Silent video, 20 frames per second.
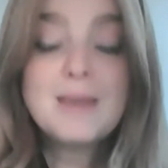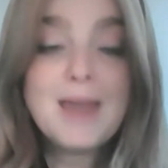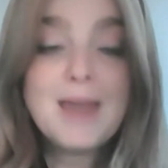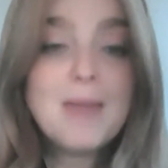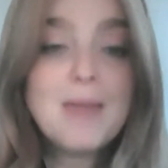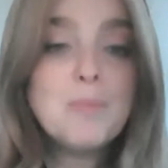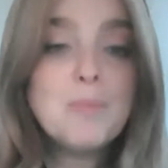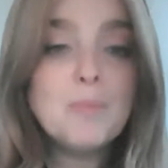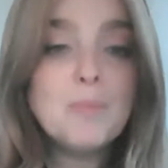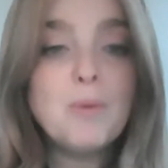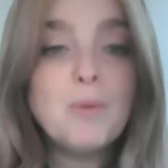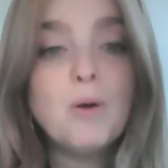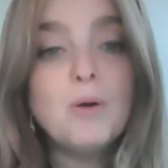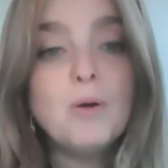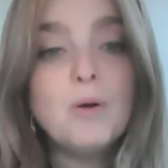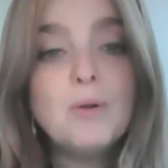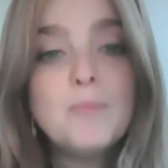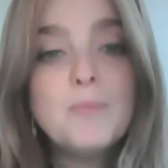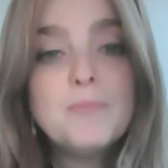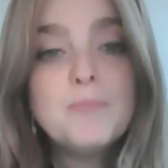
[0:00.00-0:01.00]

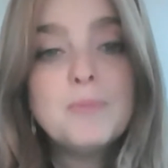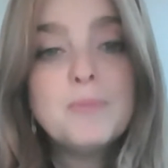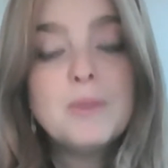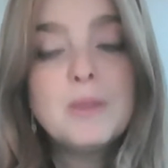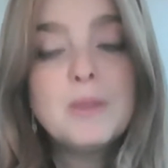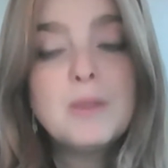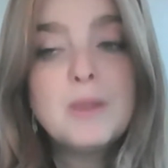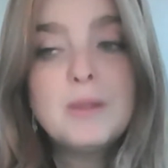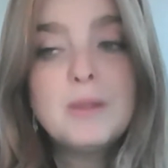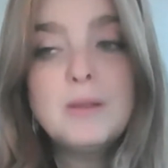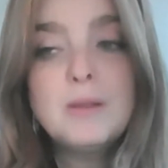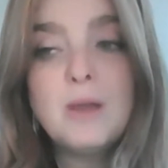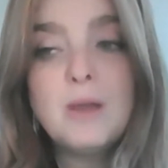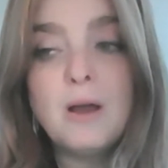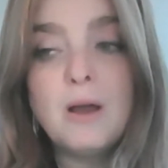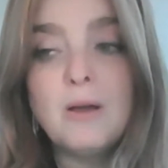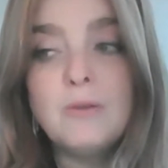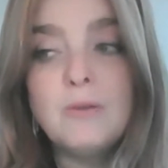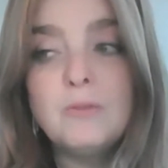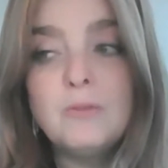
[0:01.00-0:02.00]
capable
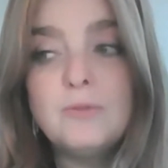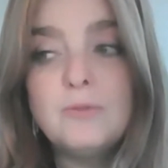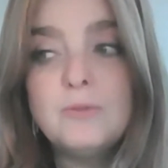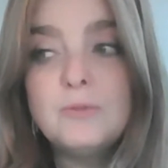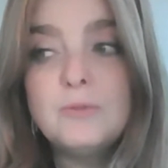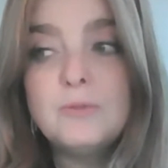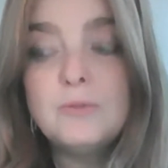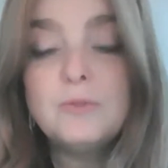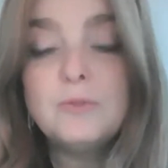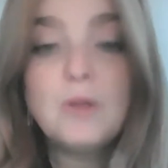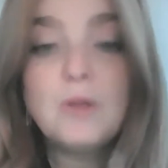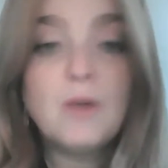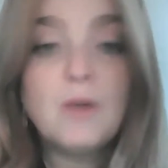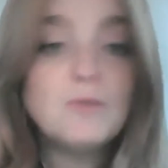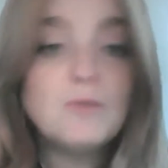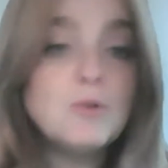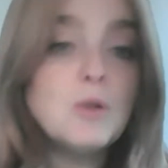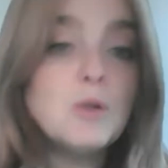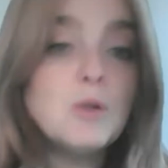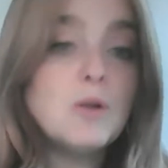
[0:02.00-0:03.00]
of
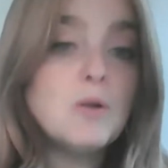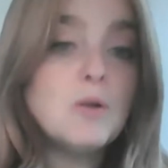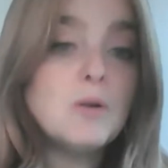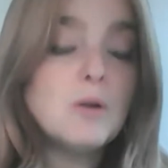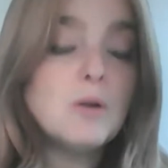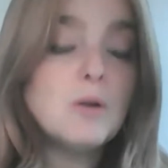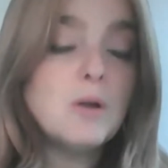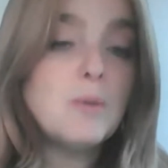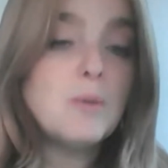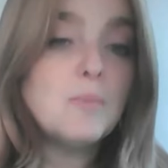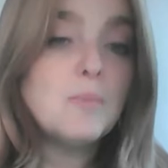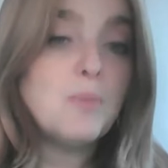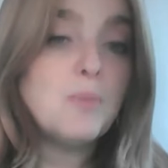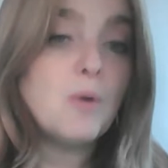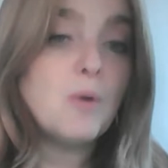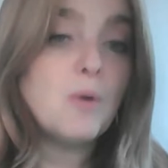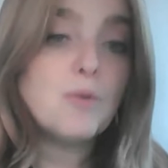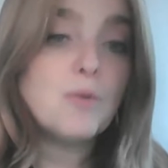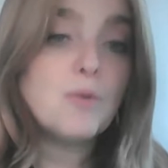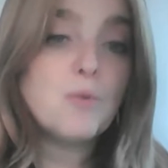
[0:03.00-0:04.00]
of doing
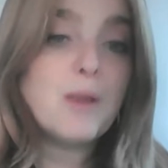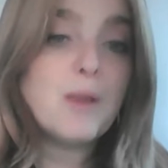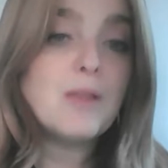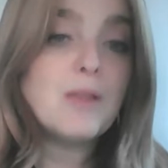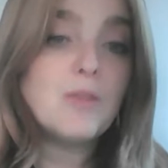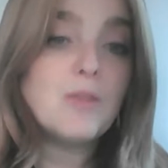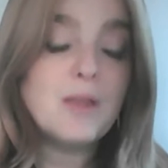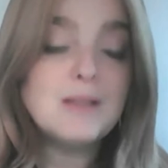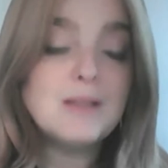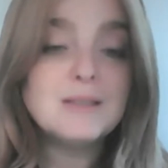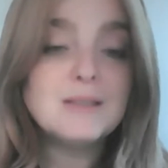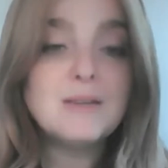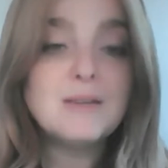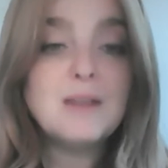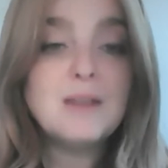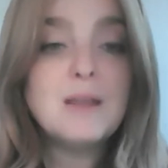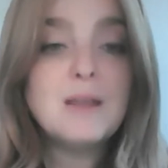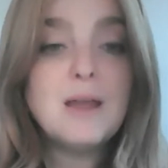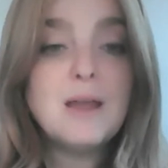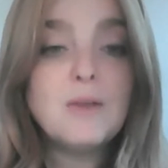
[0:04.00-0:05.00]
both great things
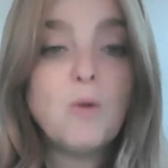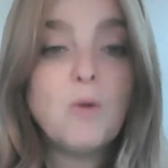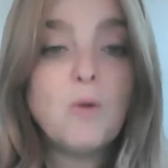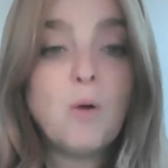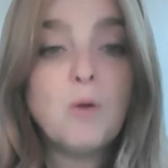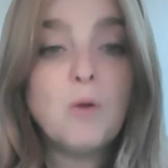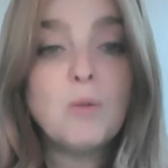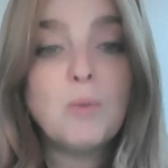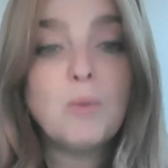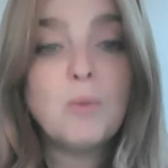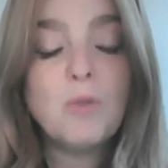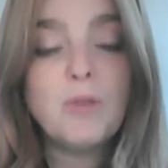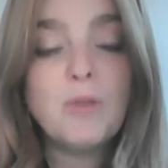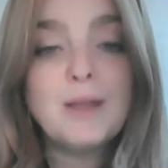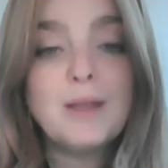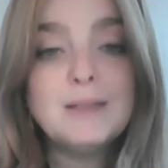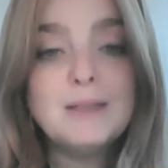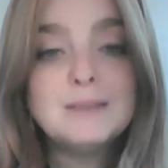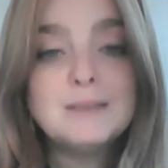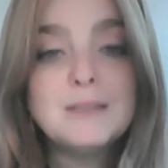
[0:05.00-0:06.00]
and and horrible
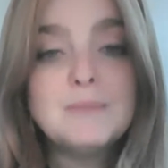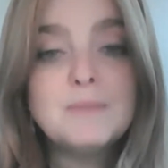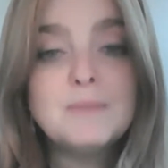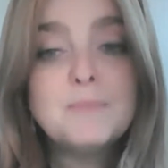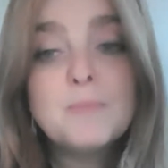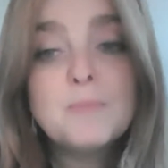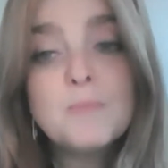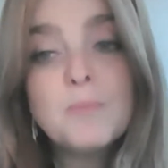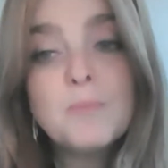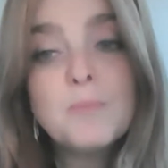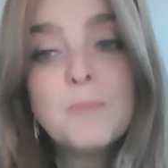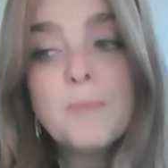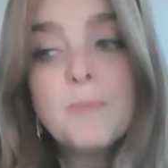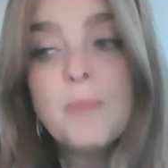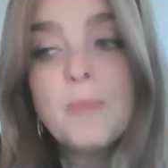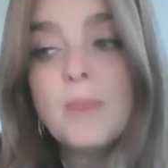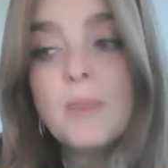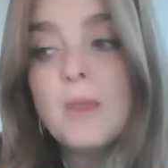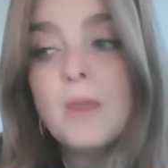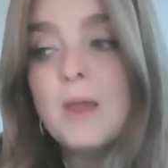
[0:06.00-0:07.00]
things and
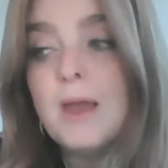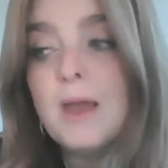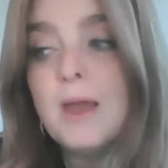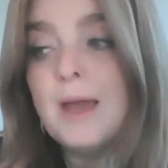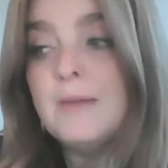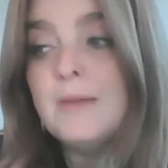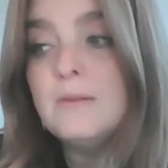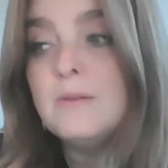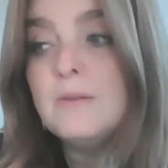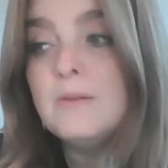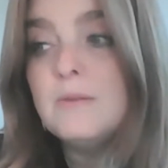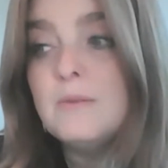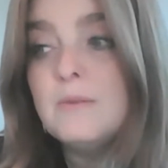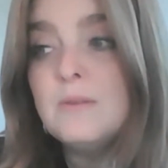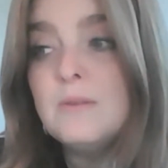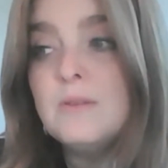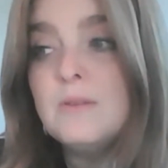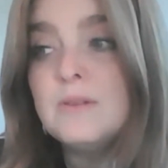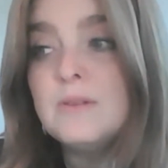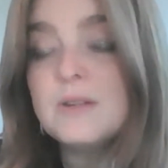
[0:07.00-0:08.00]
and
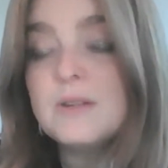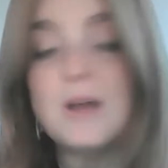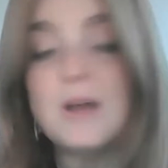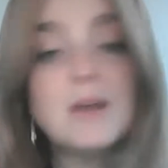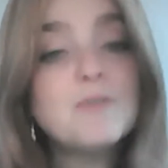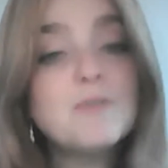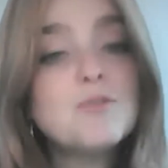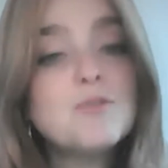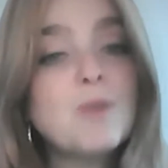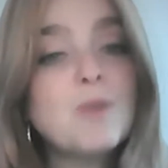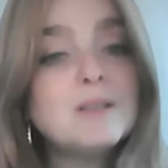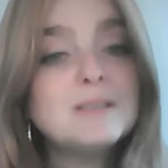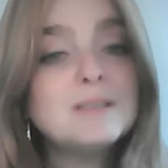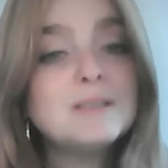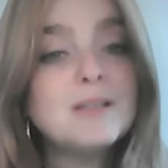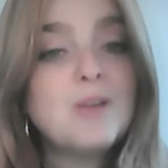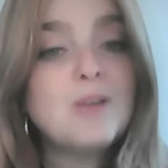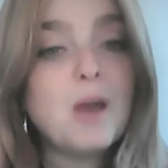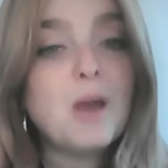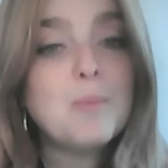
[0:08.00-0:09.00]
there's a kind of trust
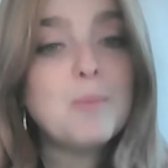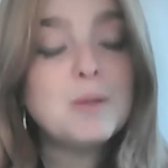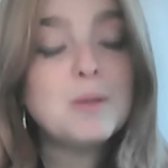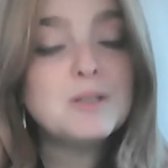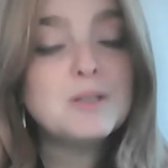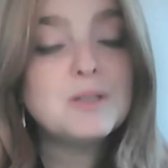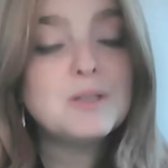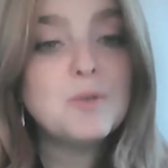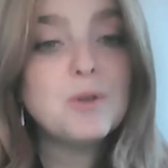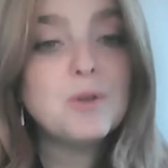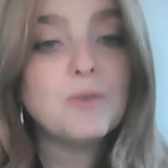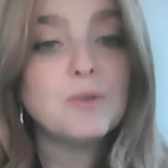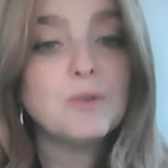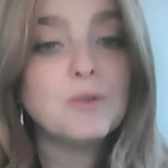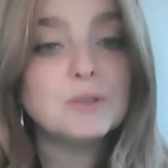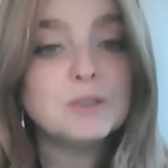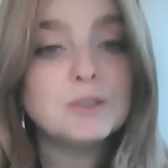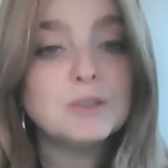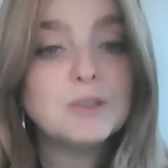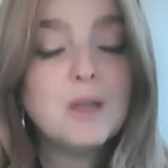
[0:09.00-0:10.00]
that God puts in the
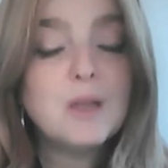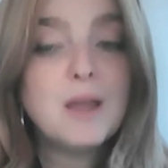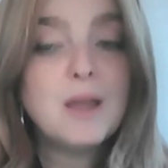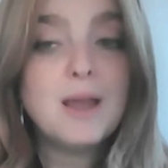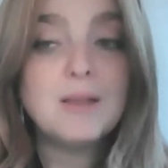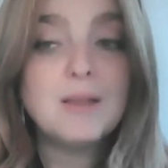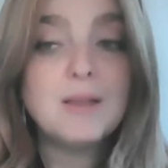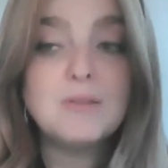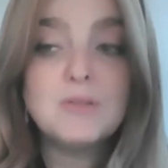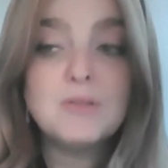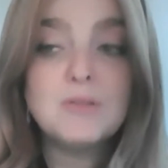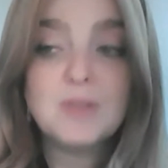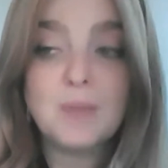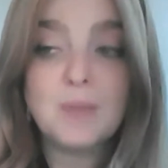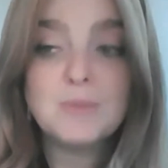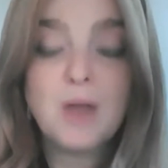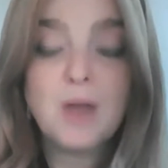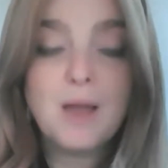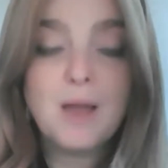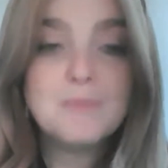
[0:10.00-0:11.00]
universe and
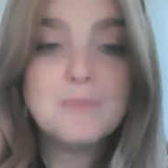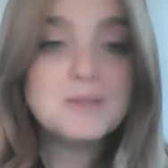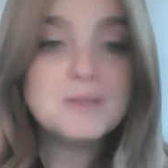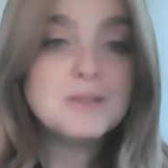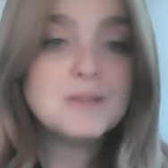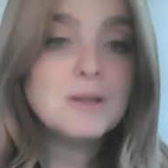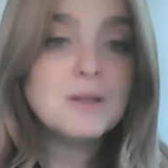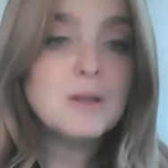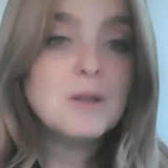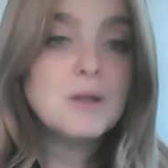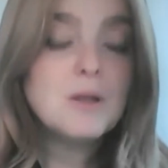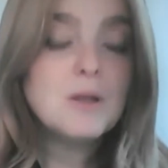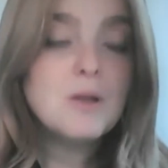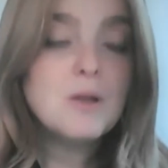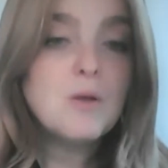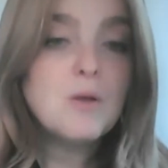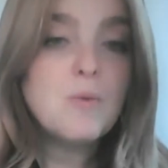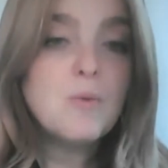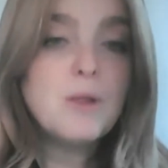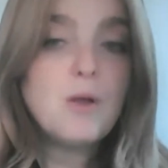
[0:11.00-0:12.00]
sometimes
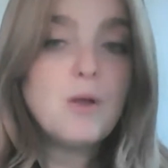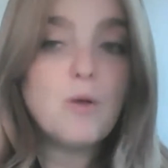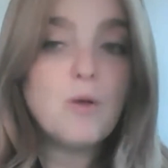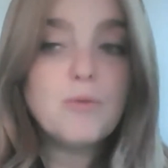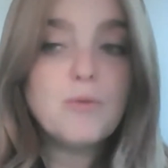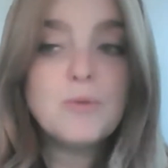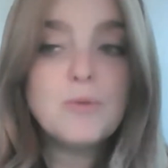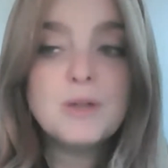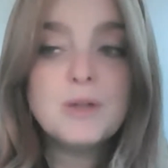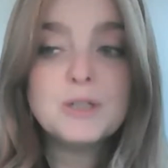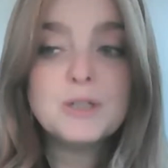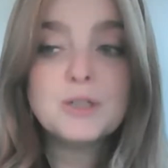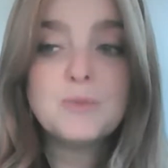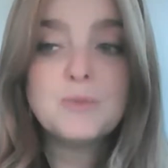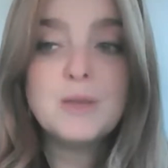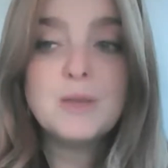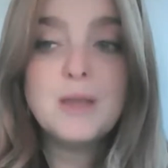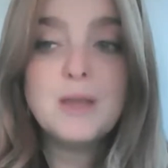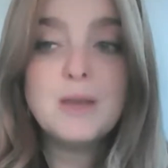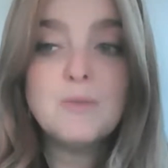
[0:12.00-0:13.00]
we go through
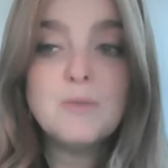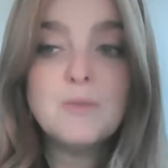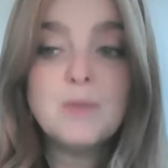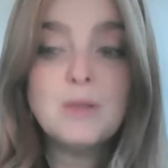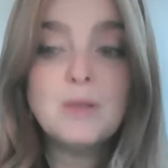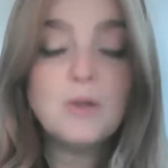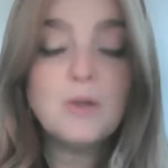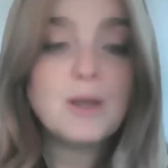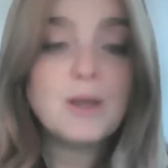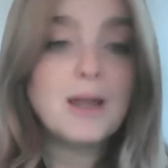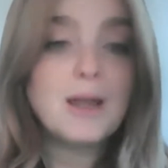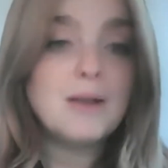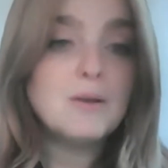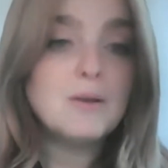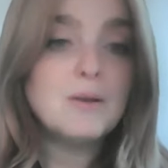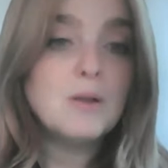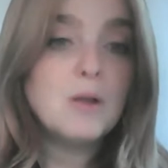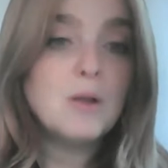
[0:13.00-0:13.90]
history and we look at